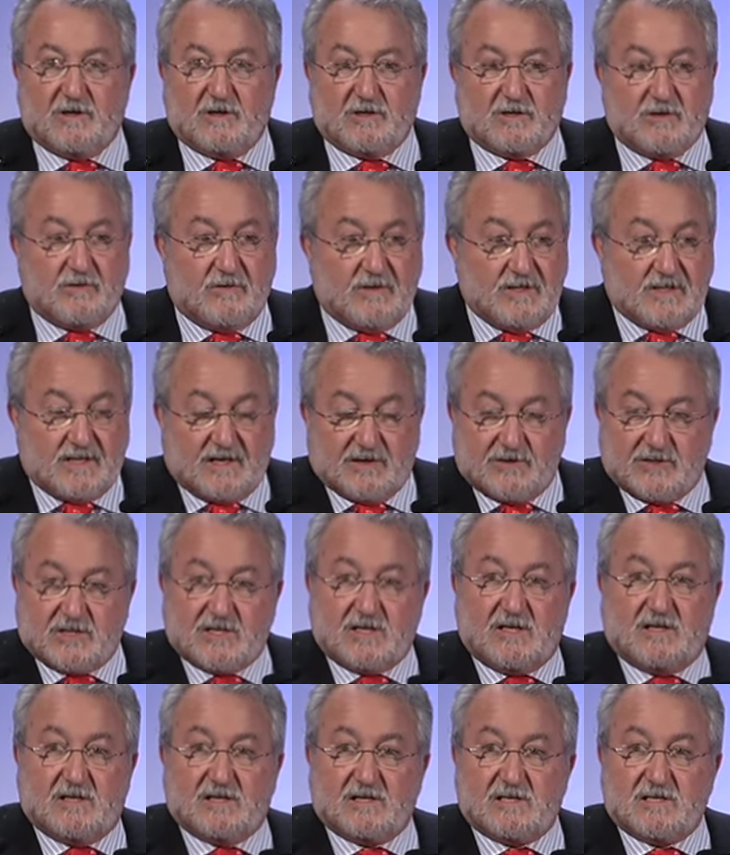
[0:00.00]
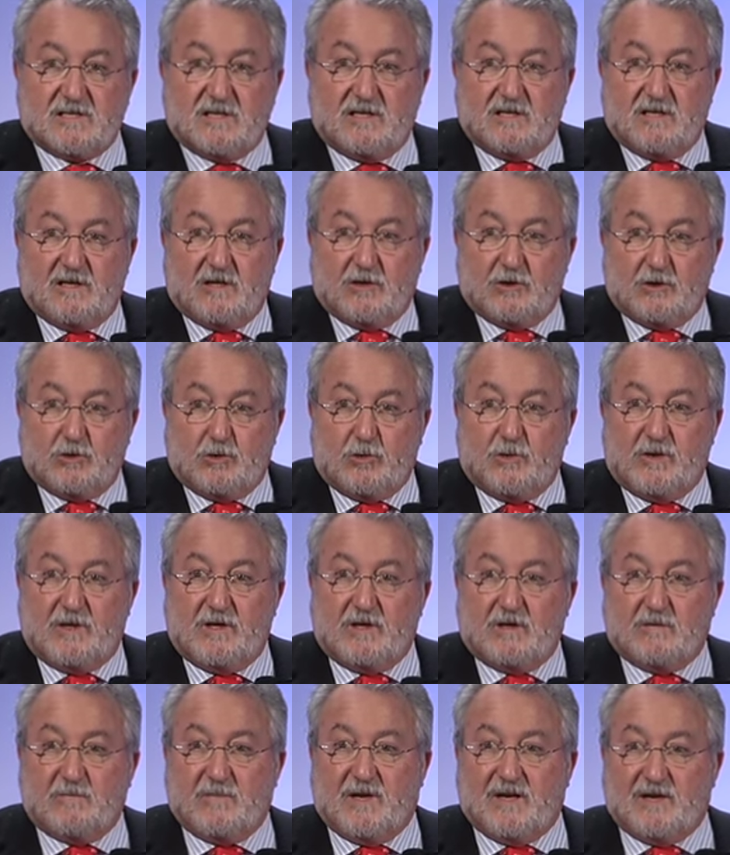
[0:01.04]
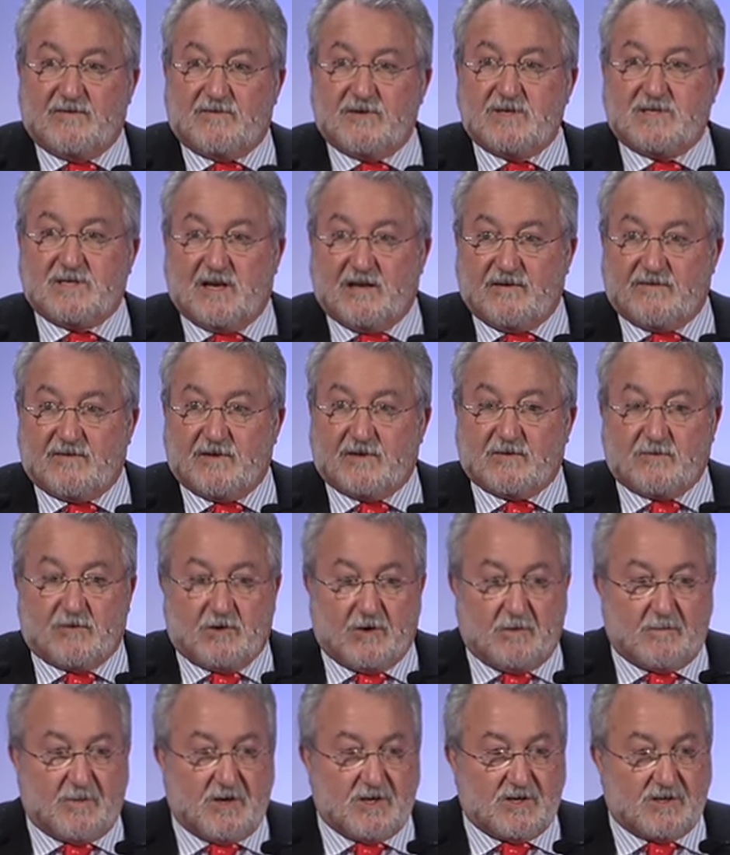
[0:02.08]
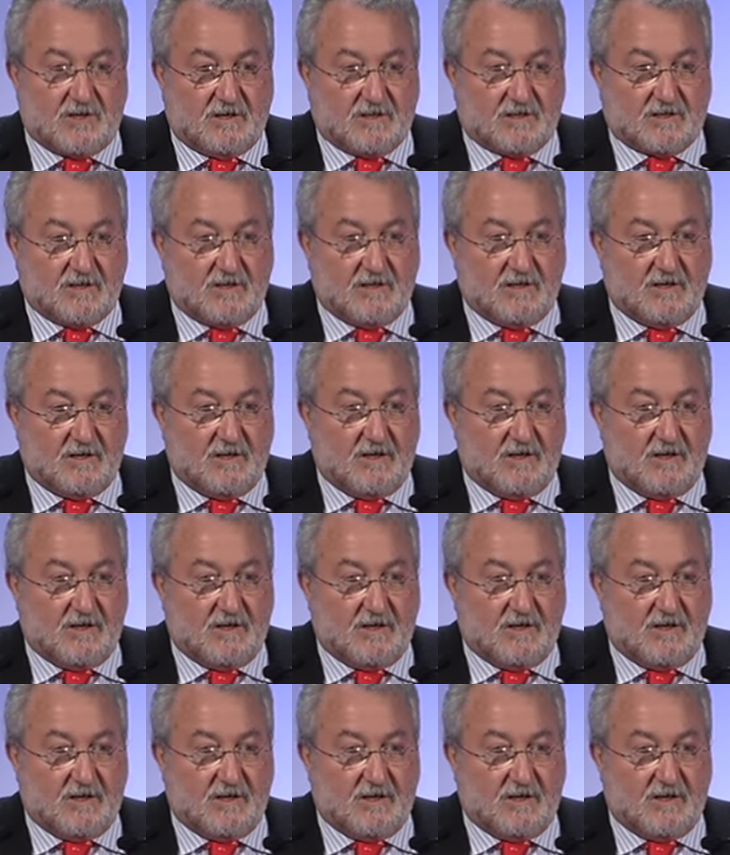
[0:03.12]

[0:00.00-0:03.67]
So these are cells doing beneficial effect for the patients.